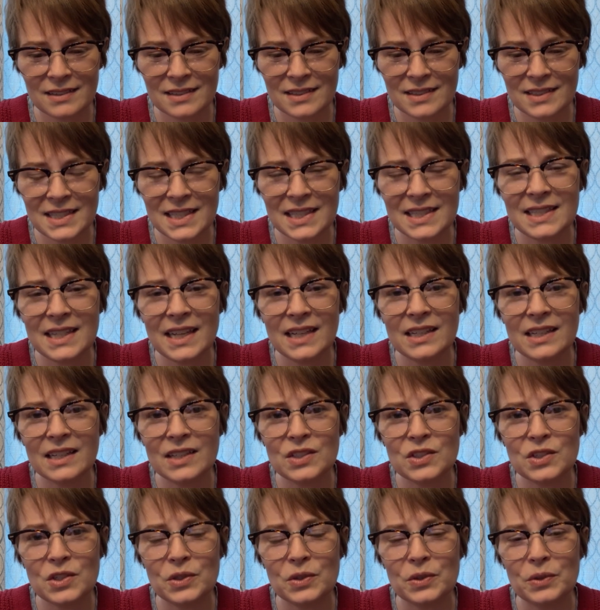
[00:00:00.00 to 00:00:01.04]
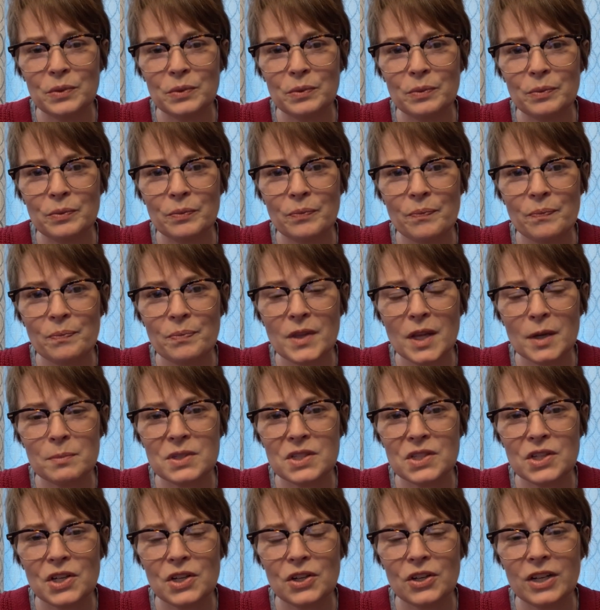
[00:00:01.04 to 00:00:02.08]
descend into
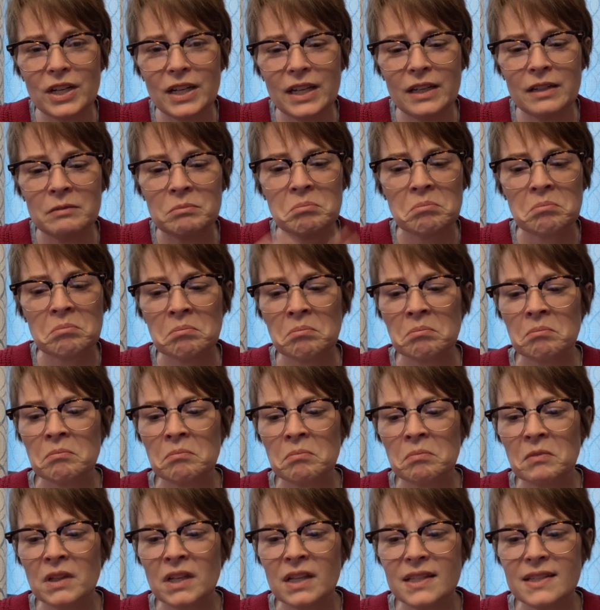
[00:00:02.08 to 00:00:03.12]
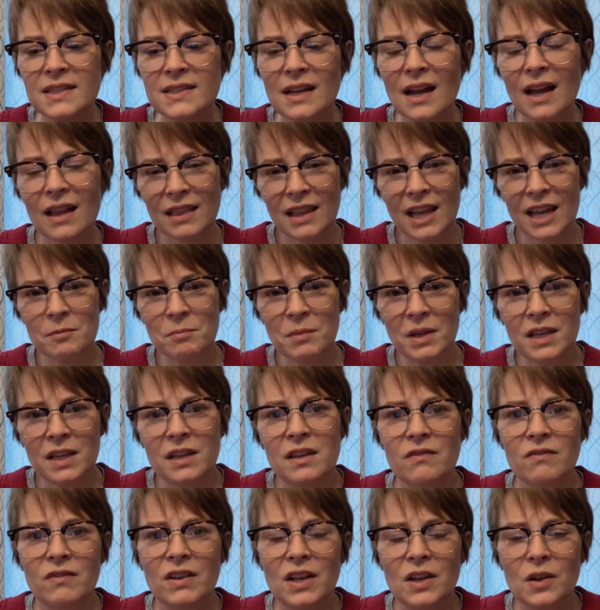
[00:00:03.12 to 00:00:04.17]
obscurity, because I like
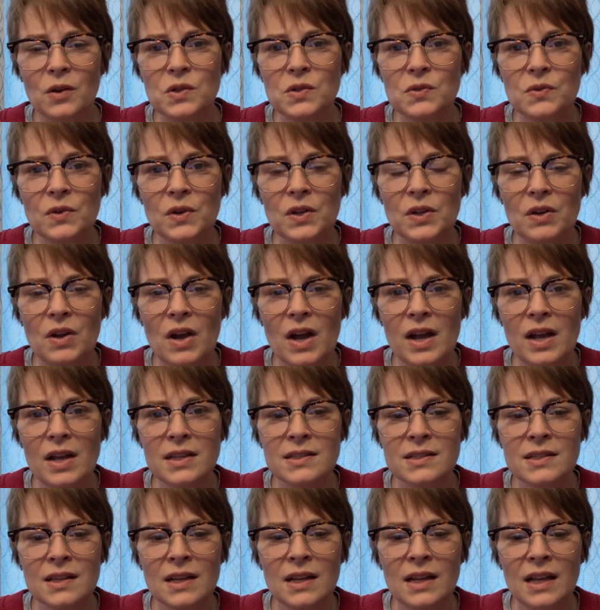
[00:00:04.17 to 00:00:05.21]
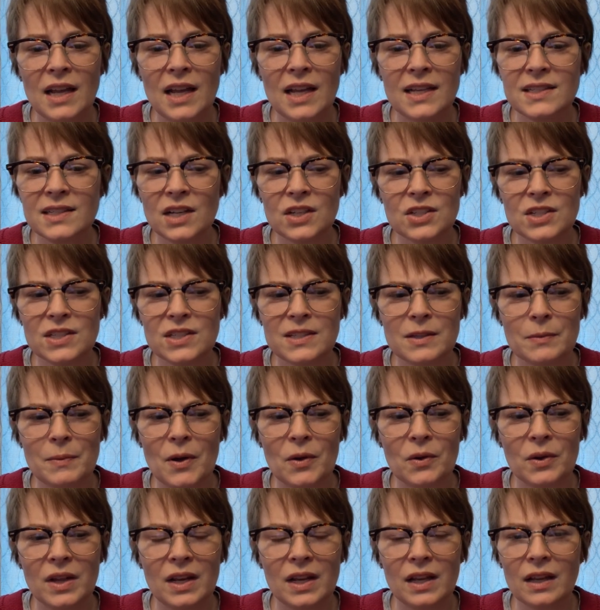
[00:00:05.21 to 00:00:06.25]
making videos for you guys. It's not just
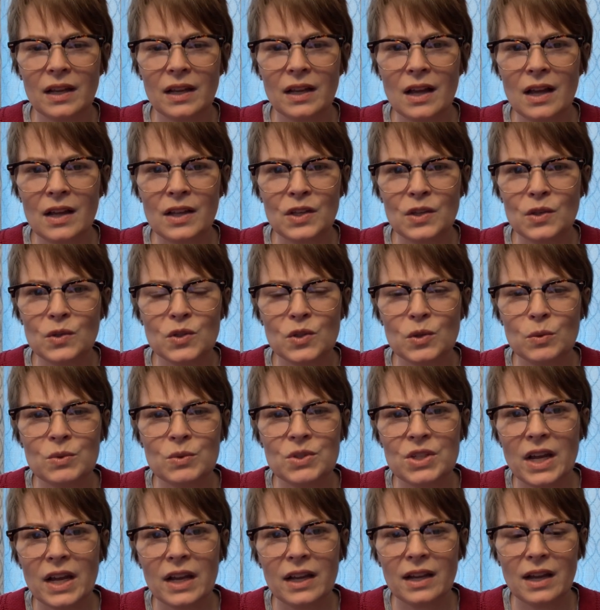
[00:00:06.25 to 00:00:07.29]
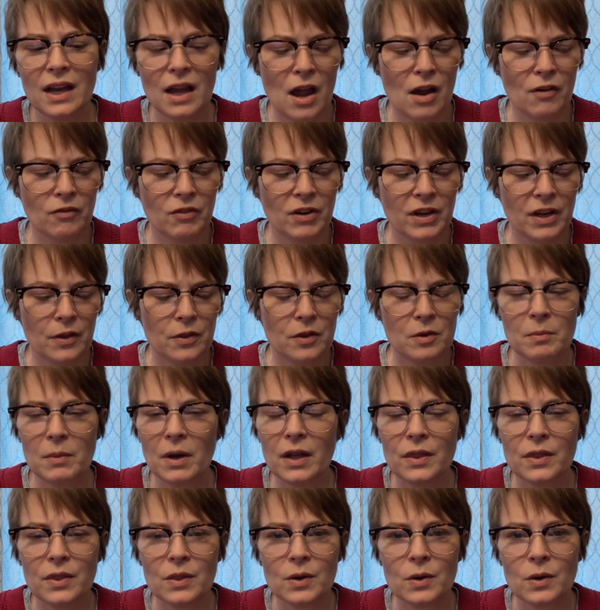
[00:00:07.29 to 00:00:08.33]
about getting a YouTube check every other
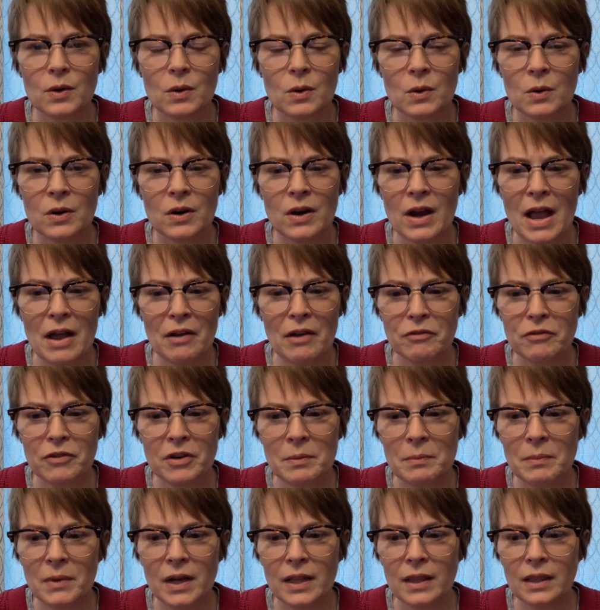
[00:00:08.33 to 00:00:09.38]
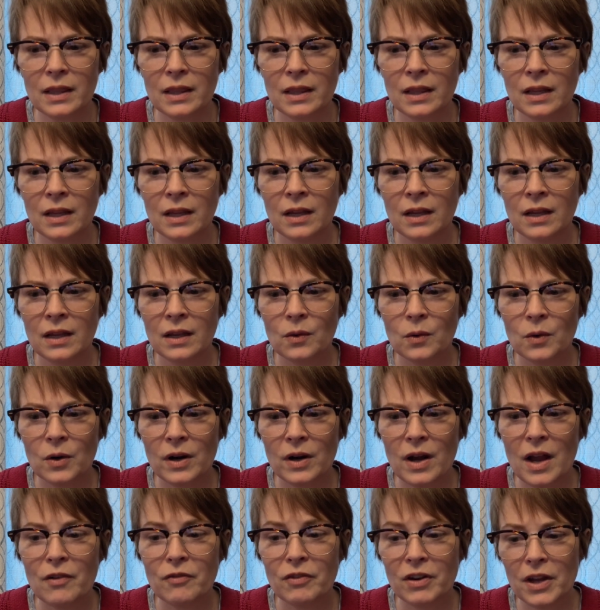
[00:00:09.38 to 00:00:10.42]
month or, or every month or
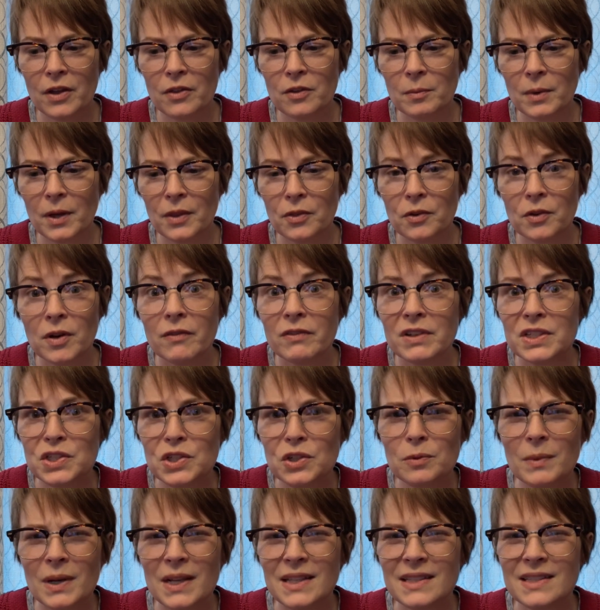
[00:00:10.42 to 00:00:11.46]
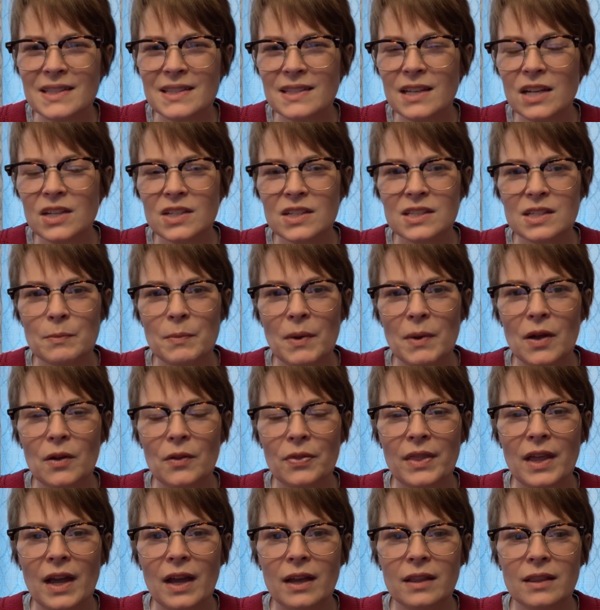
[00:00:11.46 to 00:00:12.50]
every other month or every two months. It's not just
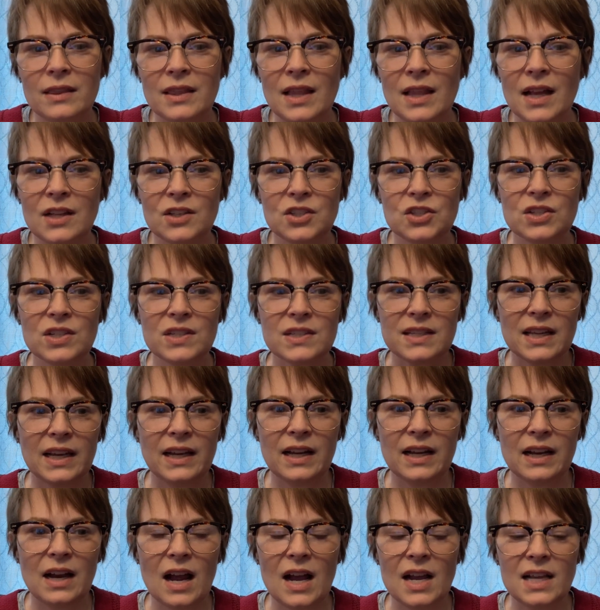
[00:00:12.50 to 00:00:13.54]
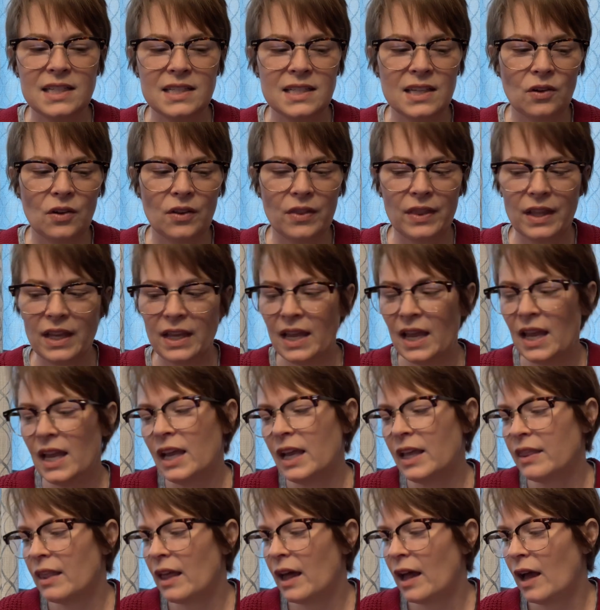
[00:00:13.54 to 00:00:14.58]
about that. That's just like an icing on the
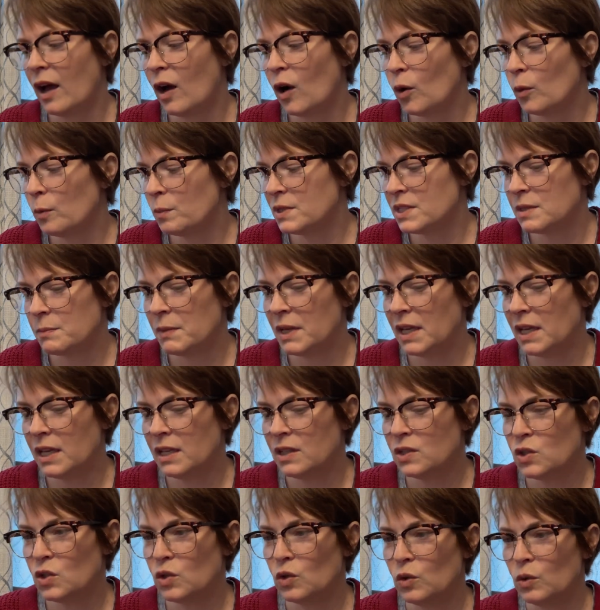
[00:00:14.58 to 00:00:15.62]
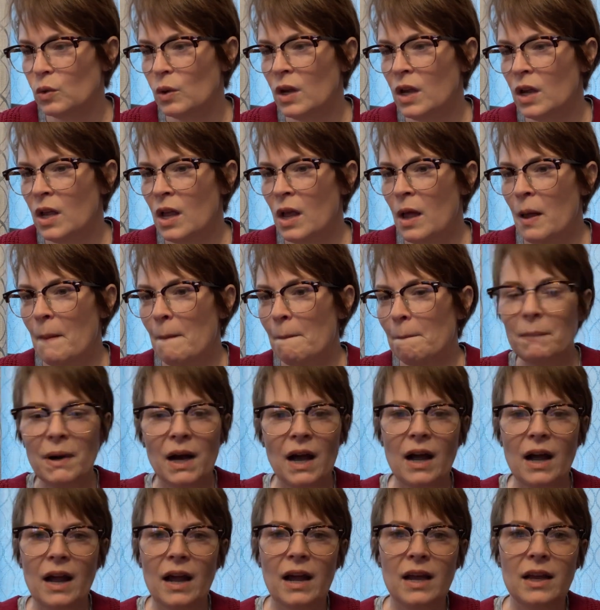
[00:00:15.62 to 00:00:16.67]
cake that helps me to
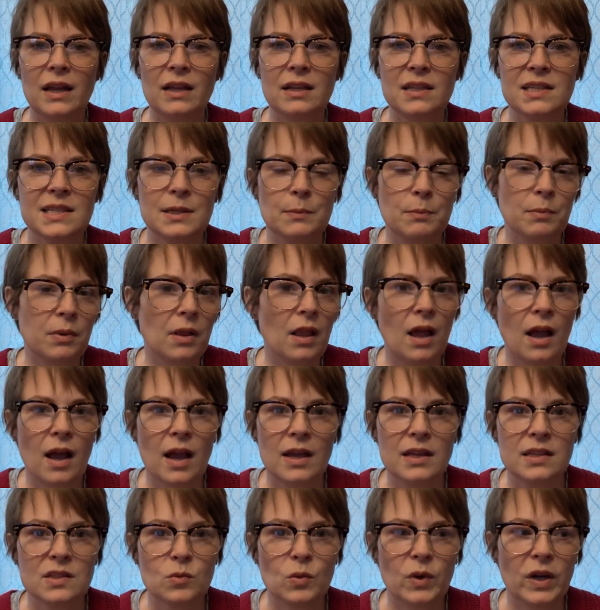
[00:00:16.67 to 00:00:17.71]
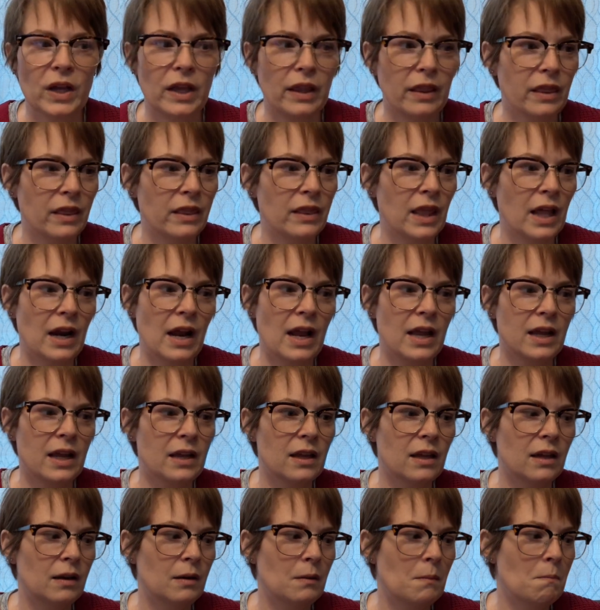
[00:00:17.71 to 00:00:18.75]
buy supplies with, that I
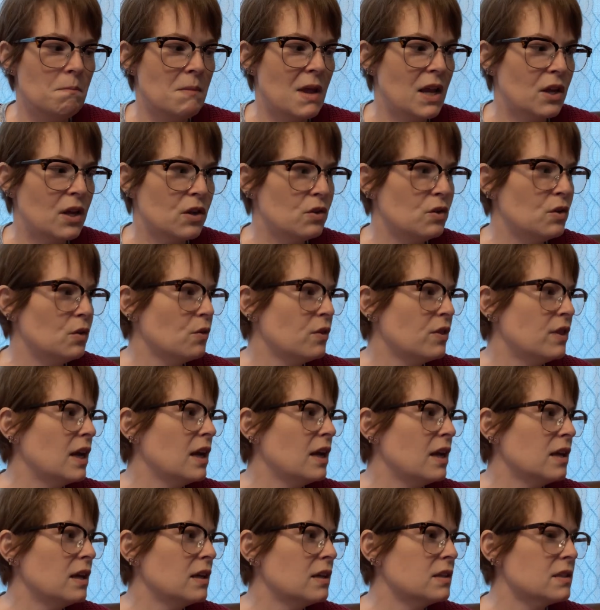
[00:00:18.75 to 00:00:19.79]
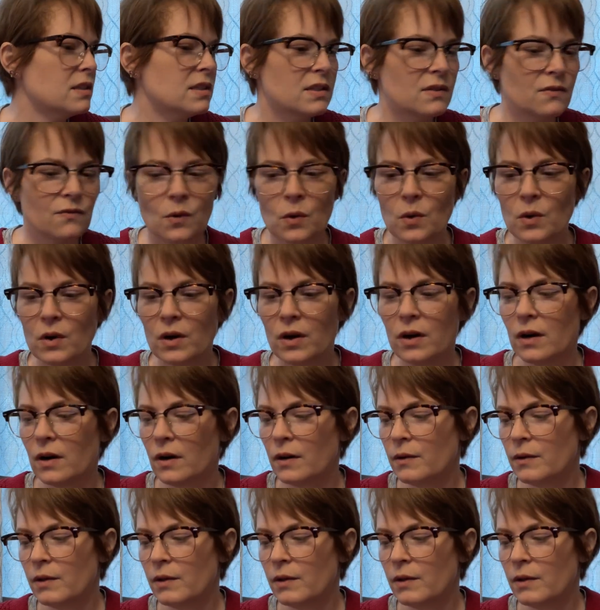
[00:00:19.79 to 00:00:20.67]
can make new things for,